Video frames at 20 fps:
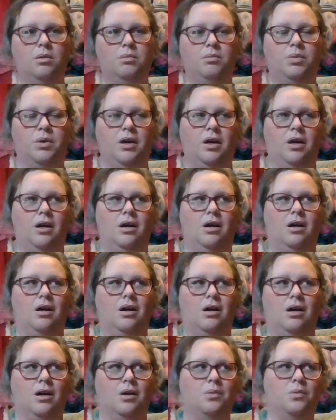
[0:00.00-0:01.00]
but
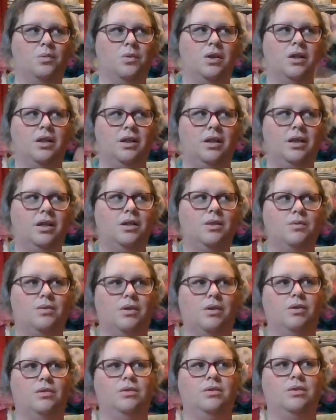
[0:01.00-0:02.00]
on one of these
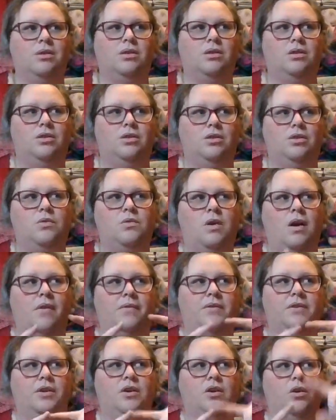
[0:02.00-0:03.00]
rows you have
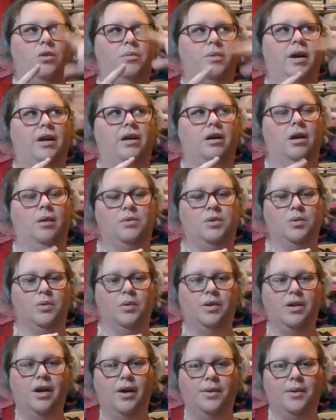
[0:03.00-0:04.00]
to go back up to
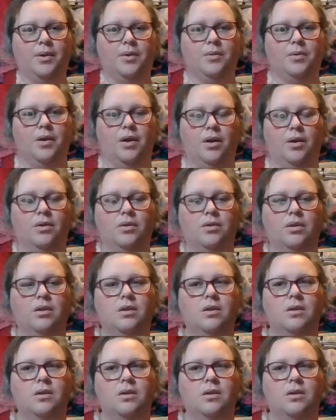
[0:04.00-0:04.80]
another row